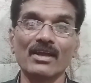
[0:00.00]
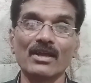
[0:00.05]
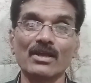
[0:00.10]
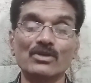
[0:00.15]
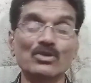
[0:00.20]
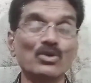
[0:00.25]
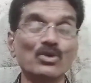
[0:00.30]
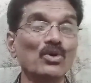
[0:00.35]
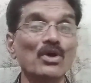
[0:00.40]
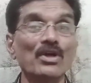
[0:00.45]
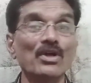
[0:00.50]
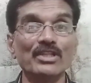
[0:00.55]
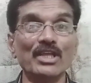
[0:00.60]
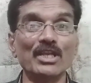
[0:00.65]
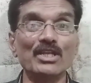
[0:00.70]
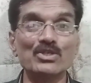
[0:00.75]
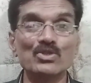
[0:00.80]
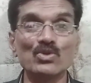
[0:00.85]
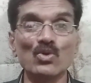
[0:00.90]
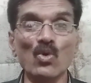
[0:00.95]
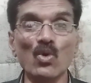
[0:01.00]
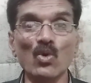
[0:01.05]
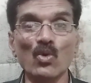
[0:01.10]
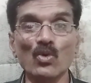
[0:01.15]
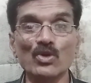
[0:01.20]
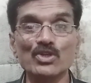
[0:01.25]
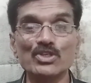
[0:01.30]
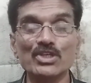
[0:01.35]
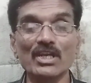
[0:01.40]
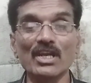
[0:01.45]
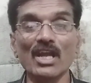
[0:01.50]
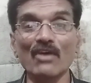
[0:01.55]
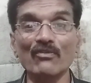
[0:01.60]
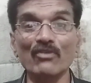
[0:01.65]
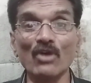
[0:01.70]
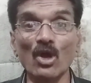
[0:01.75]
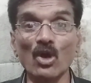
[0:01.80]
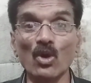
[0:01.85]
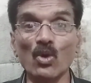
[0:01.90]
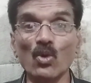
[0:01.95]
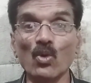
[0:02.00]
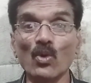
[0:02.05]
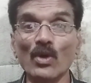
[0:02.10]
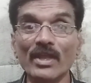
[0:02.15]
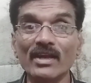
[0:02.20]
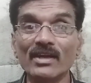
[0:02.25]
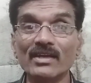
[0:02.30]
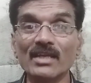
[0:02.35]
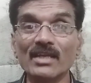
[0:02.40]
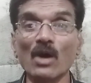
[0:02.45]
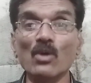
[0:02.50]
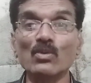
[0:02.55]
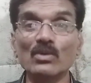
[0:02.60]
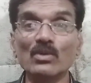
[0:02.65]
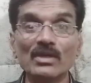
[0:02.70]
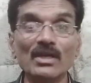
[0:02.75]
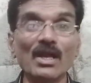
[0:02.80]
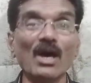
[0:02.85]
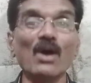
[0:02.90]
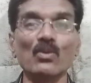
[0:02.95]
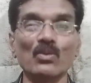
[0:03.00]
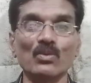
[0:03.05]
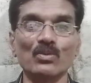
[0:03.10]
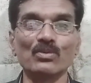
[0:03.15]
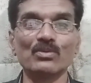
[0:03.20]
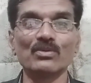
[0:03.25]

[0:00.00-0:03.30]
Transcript: So there is no question of going down now.